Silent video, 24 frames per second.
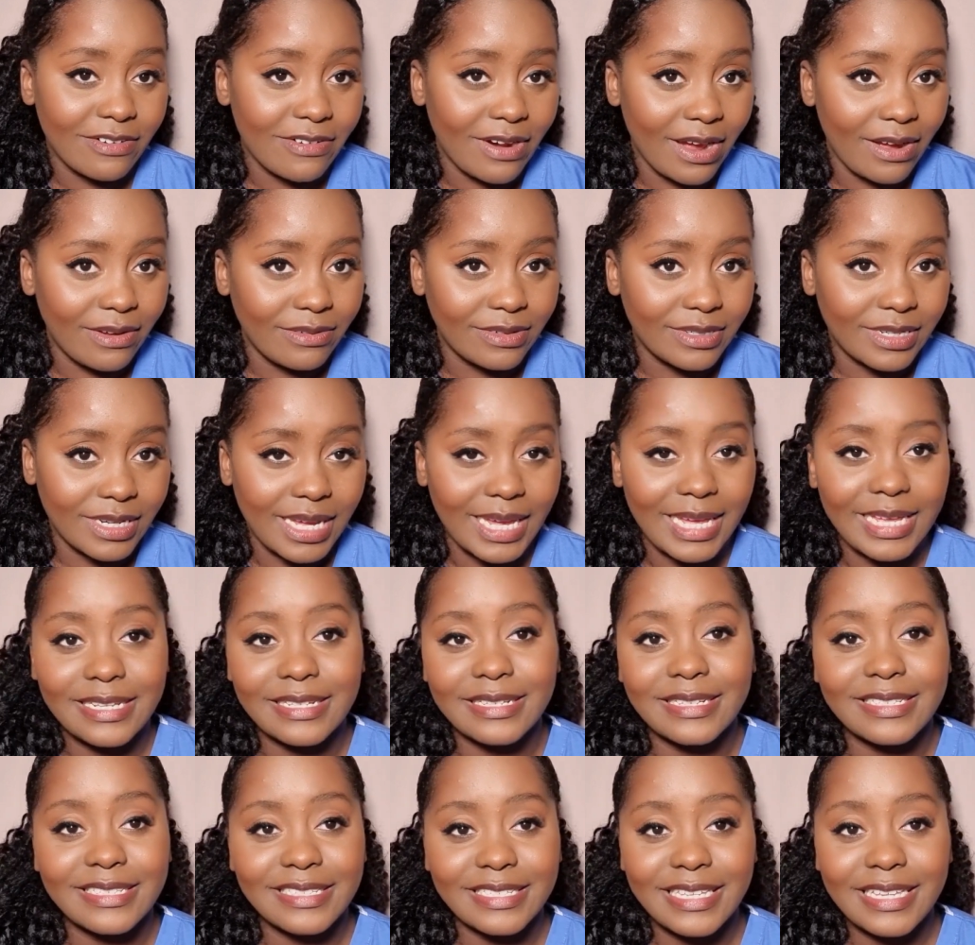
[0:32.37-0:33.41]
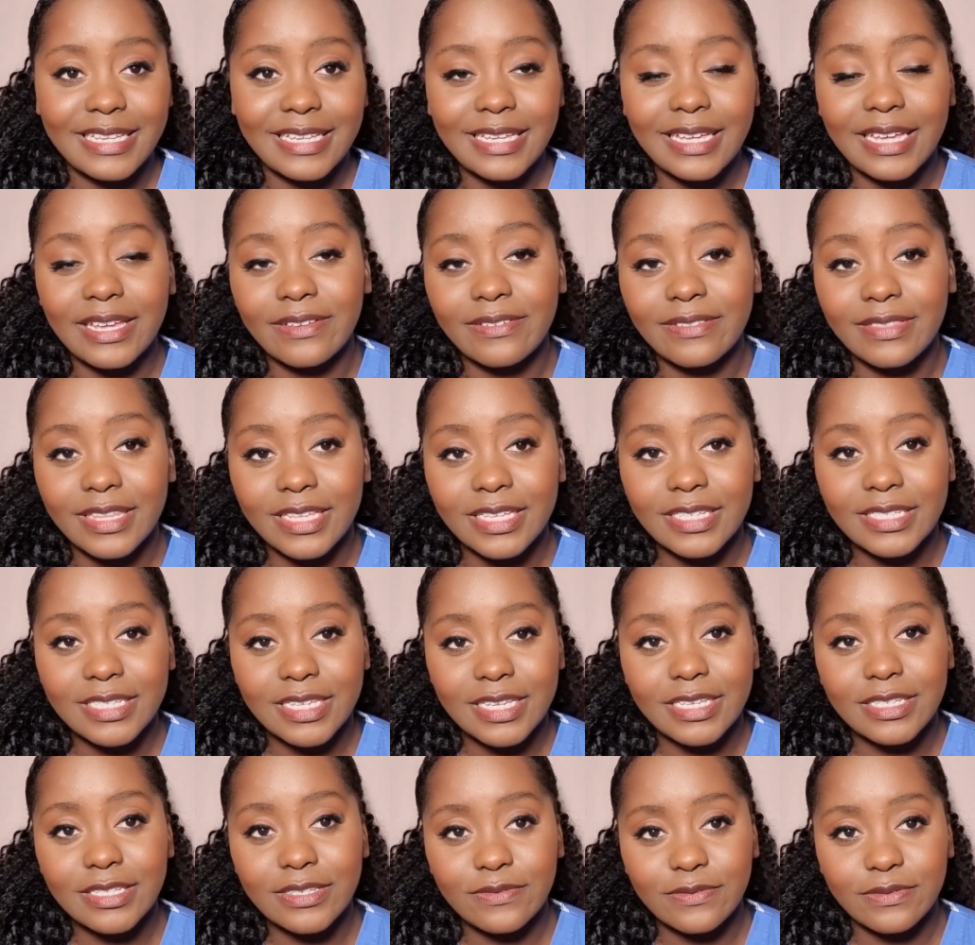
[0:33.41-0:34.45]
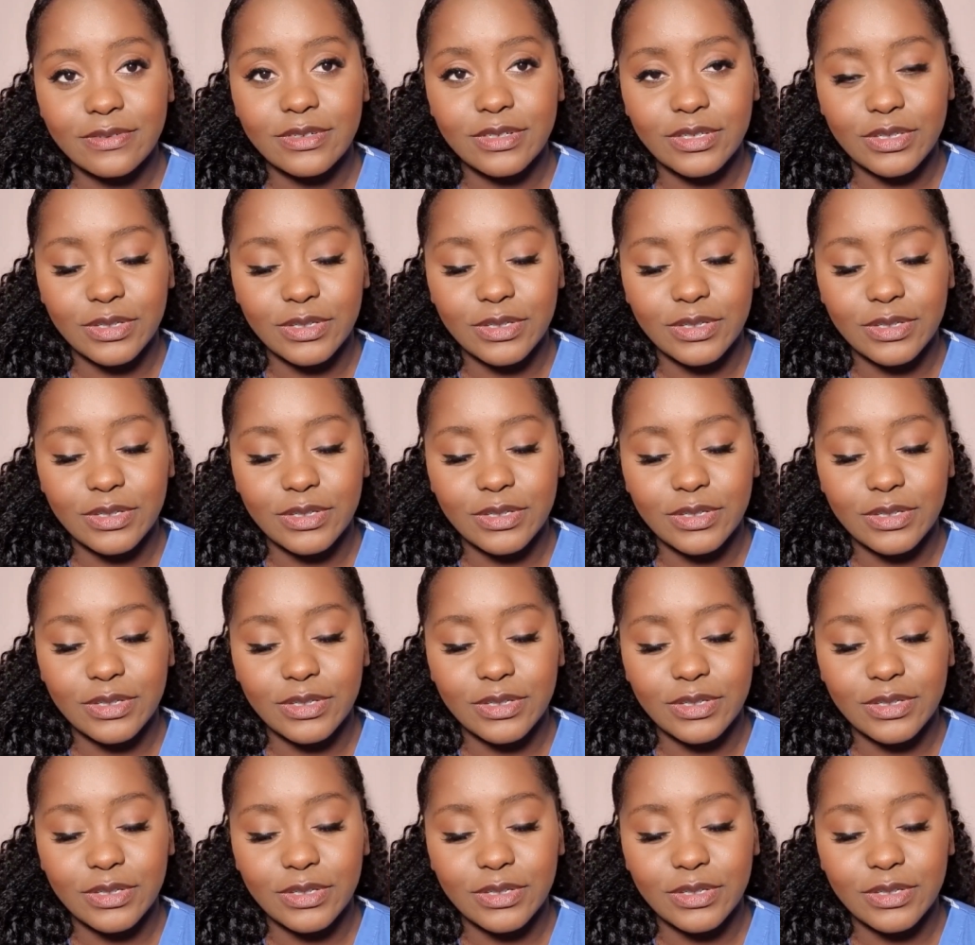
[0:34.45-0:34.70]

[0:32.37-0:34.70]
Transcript: around and see if this is for